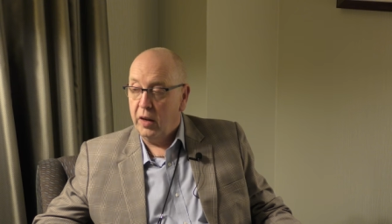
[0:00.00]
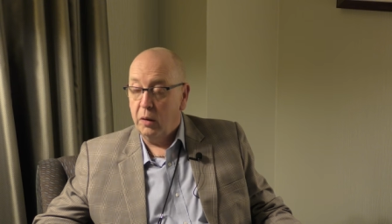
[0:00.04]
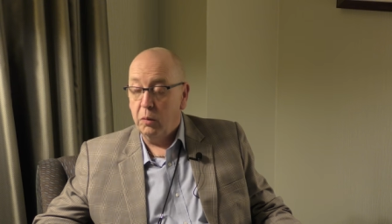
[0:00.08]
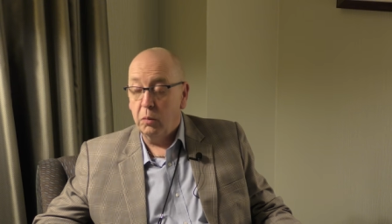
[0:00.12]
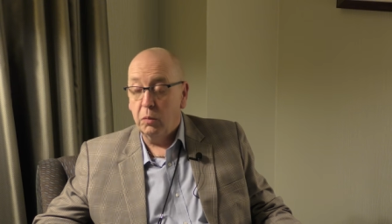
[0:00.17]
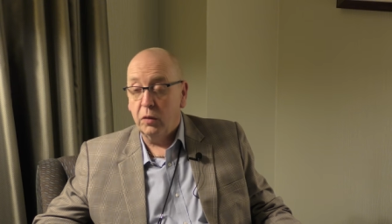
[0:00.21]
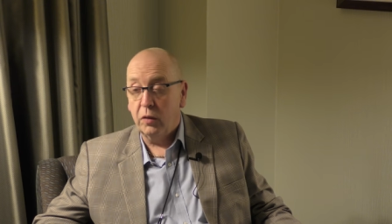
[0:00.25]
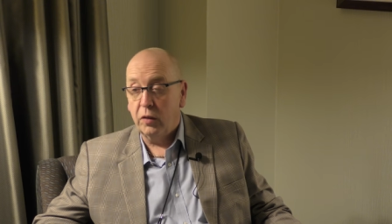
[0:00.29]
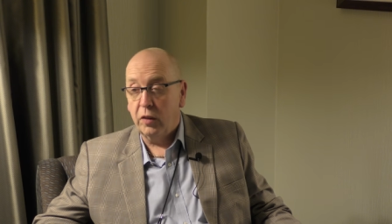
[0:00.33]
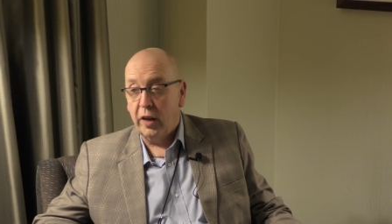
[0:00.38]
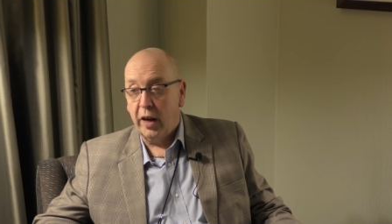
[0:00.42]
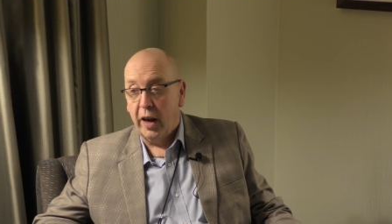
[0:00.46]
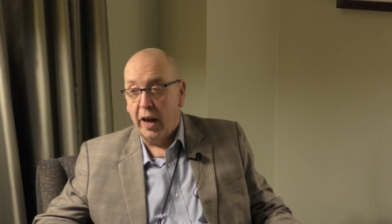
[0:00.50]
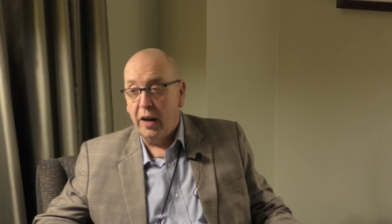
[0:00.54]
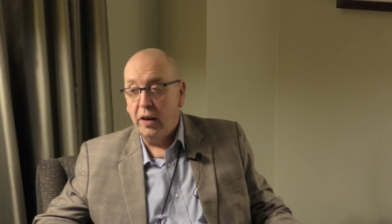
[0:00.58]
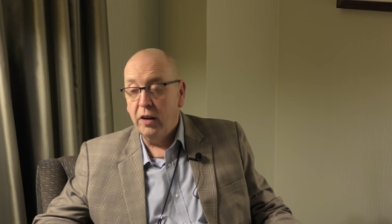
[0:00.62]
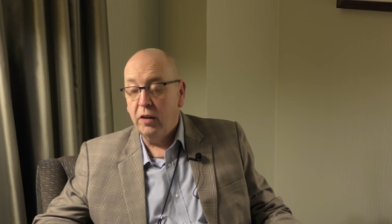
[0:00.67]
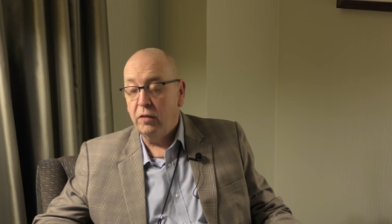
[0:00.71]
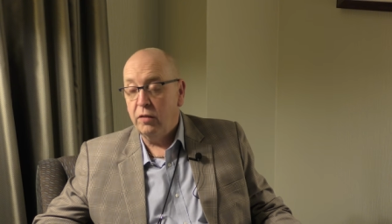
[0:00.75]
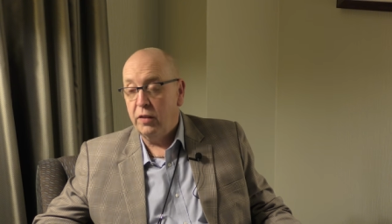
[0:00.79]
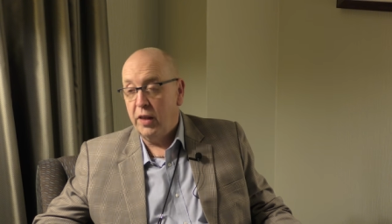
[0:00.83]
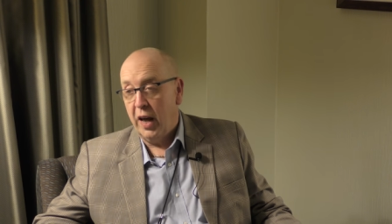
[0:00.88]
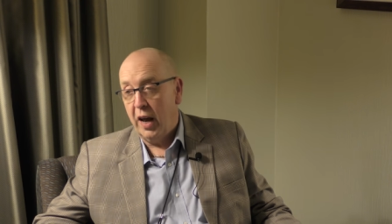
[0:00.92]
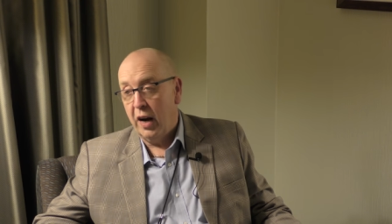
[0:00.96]
it was the end
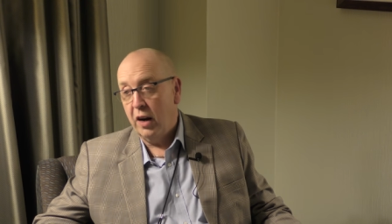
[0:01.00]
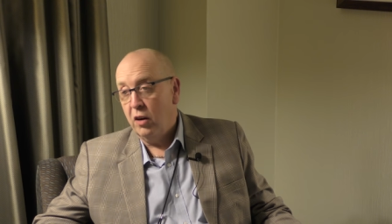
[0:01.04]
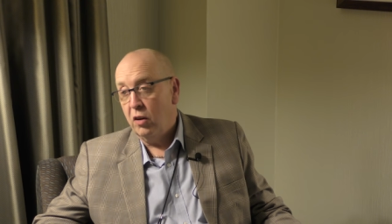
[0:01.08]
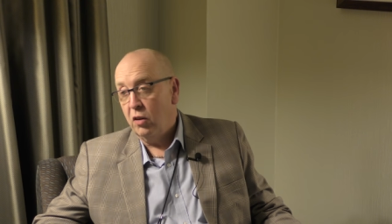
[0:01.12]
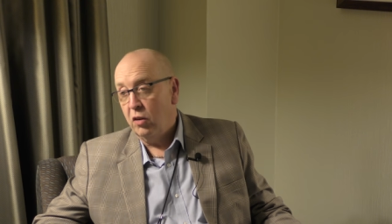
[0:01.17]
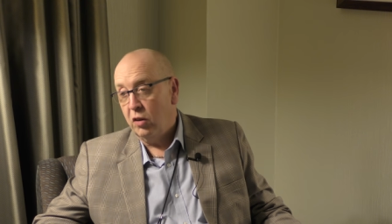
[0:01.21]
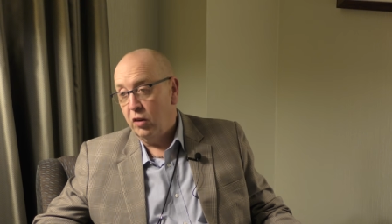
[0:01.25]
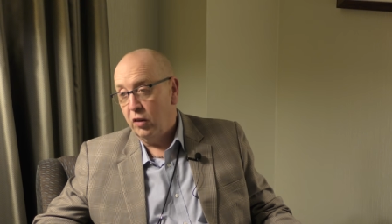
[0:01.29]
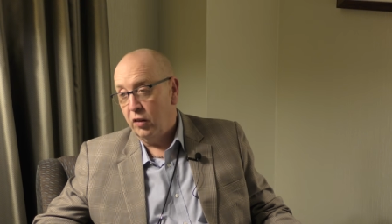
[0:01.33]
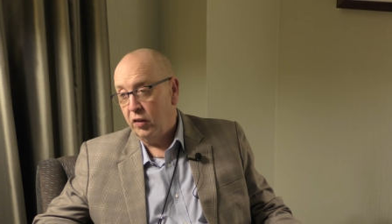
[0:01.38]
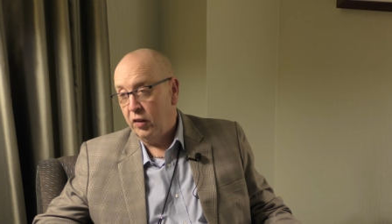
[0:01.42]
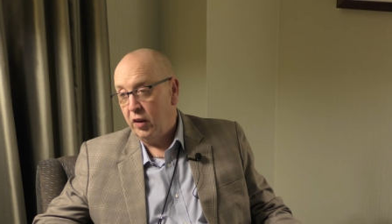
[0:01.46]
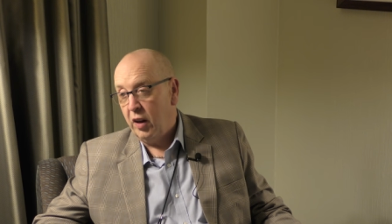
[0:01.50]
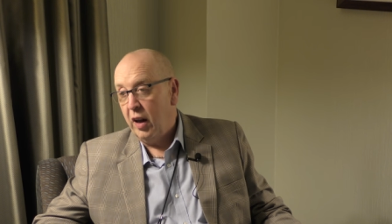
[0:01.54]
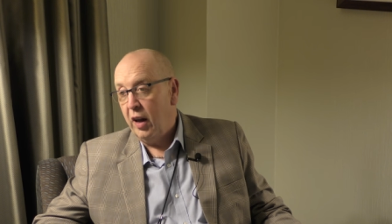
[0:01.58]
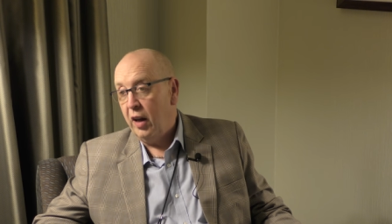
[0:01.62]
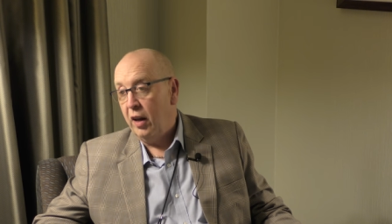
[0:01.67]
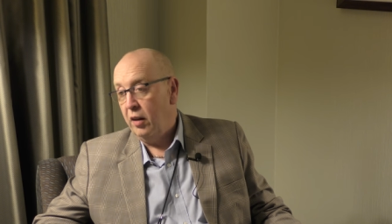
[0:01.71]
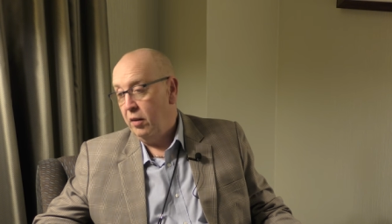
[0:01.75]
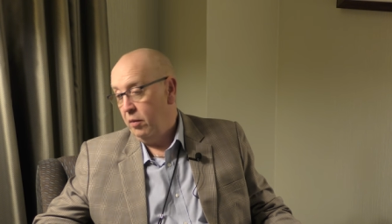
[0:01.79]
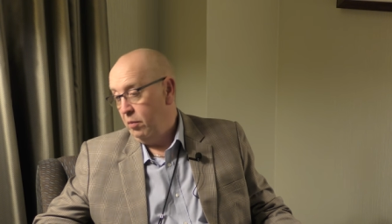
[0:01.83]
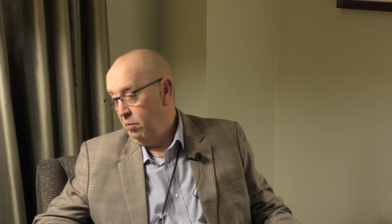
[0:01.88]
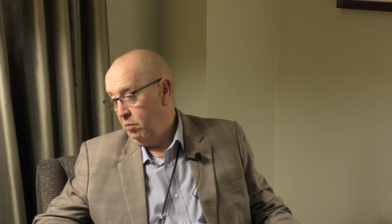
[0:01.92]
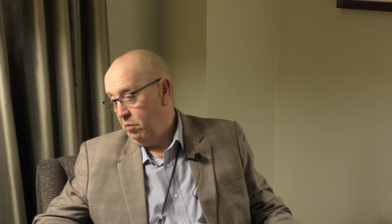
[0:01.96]
of the analog cassette
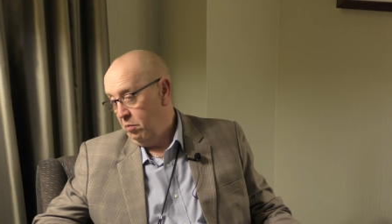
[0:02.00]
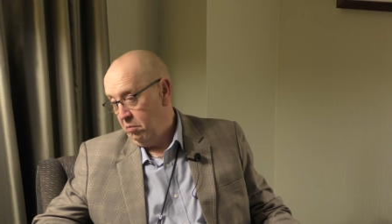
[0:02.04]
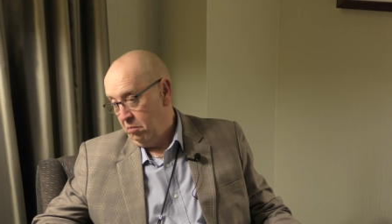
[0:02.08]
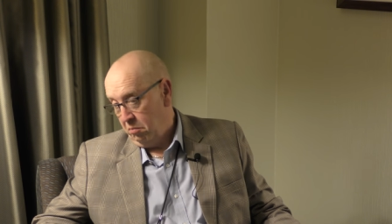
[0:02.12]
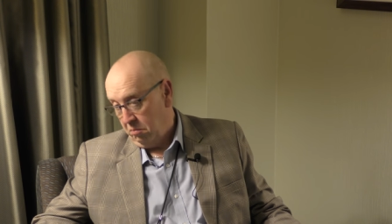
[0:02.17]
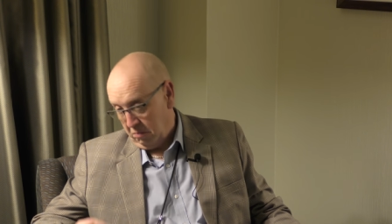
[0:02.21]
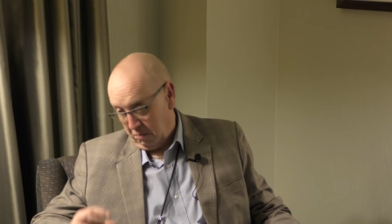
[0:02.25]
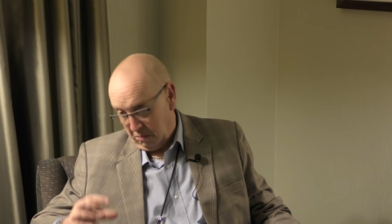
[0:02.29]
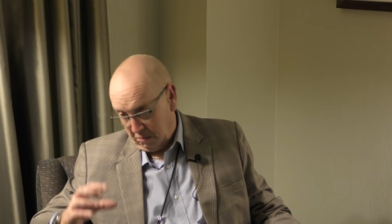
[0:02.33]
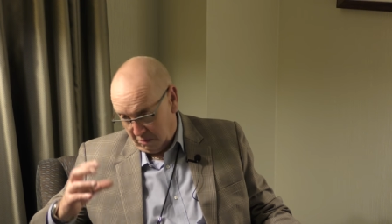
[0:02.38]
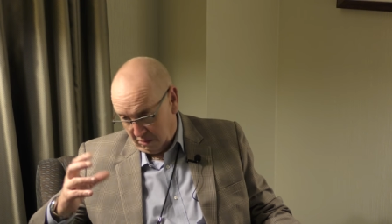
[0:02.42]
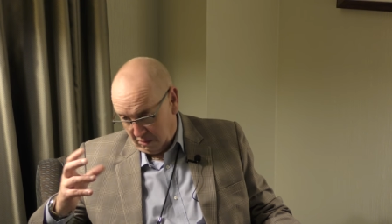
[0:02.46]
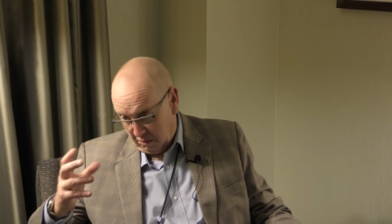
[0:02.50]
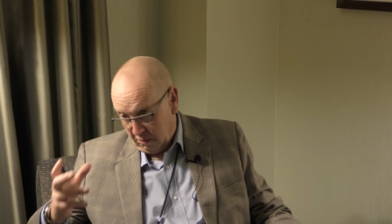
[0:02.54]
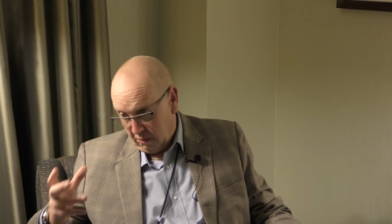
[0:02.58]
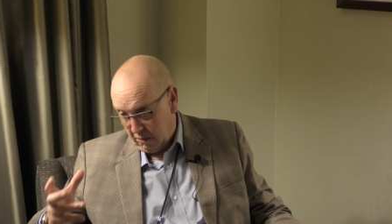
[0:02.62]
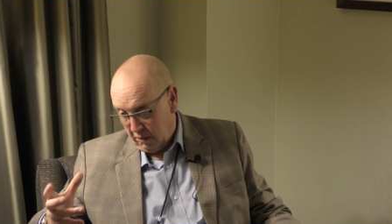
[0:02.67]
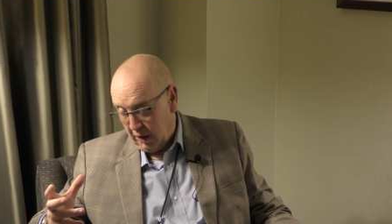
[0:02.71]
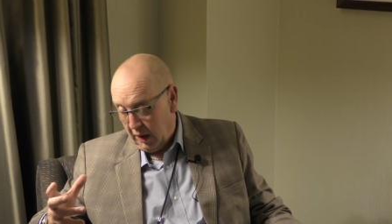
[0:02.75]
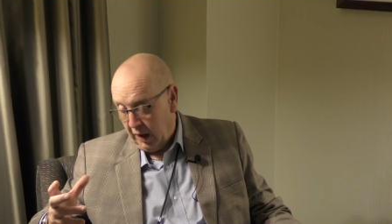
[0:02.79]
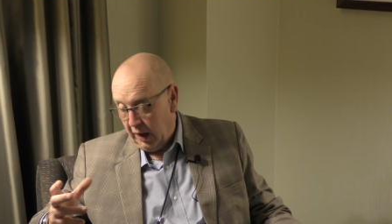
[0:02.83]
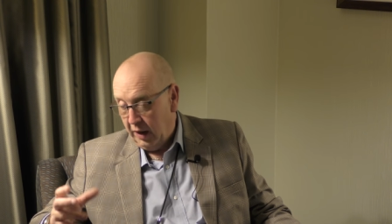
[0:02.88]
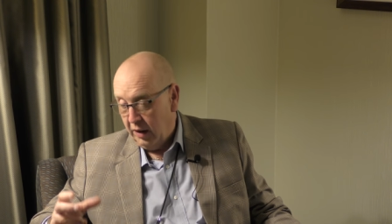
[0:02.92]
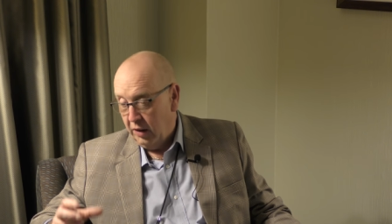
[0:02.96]

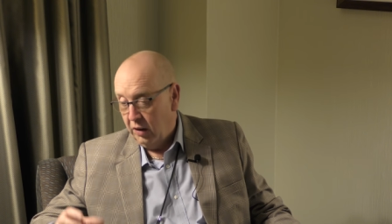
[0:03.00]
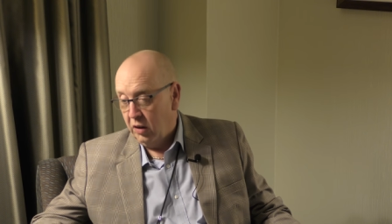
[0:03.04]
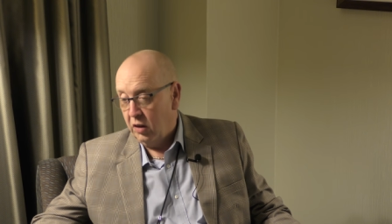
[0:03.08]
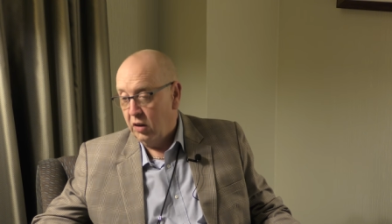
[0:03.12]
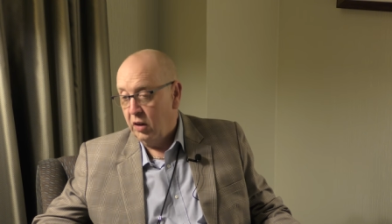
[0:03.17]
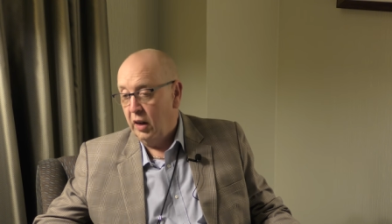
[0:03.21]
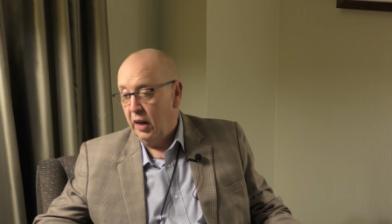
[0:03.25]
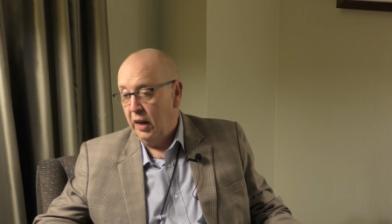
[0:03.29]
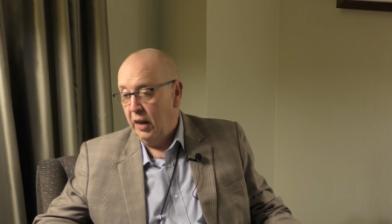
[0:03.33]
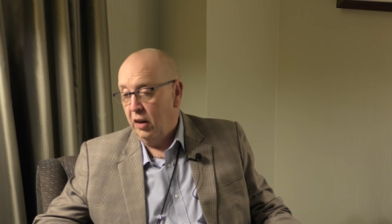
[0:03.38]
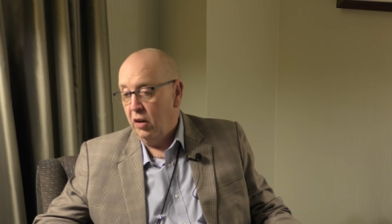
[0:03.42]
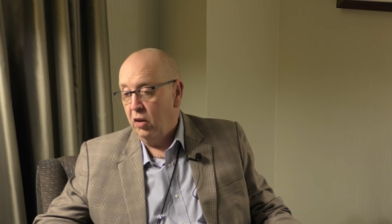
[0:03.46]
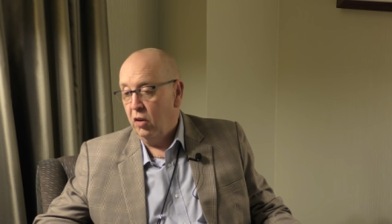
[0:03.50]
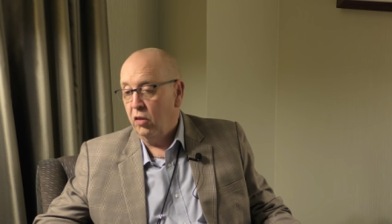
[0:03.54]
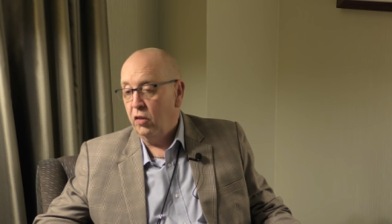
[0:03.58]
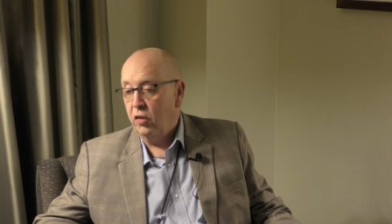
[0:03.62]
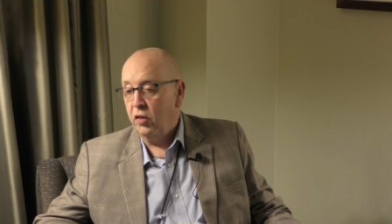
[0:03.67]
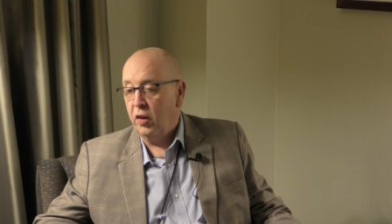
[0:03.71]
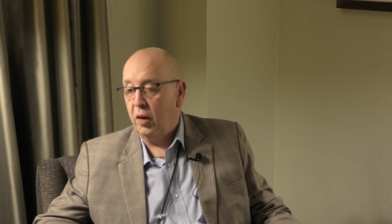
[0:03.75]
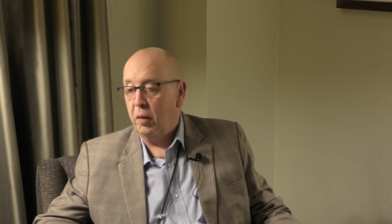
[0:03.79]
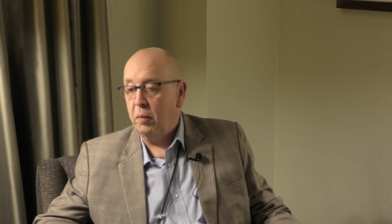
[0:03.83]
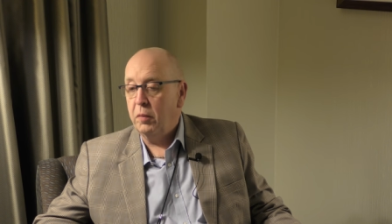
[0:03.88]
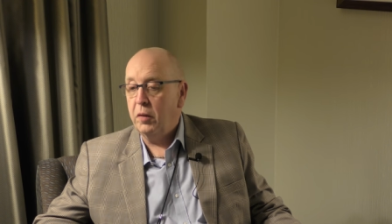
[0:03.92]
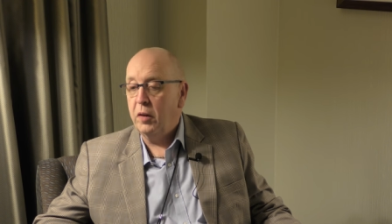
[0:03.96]
in, in
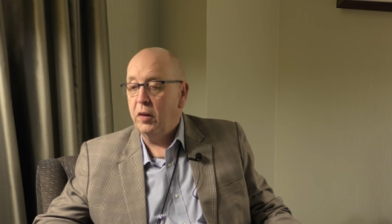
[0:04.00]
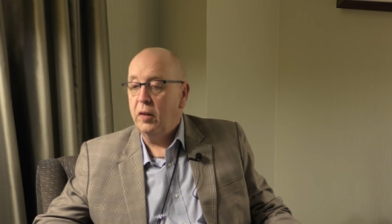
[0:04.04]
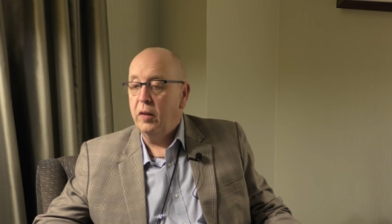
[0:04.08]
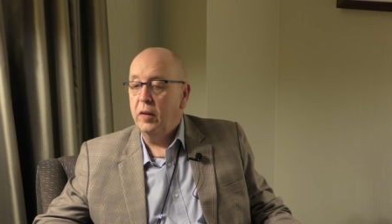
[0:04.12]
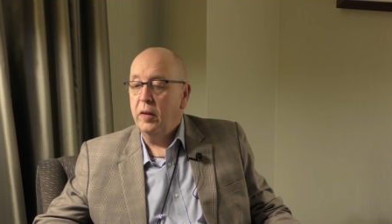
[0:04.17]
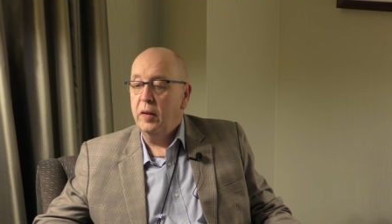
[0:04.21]
concept.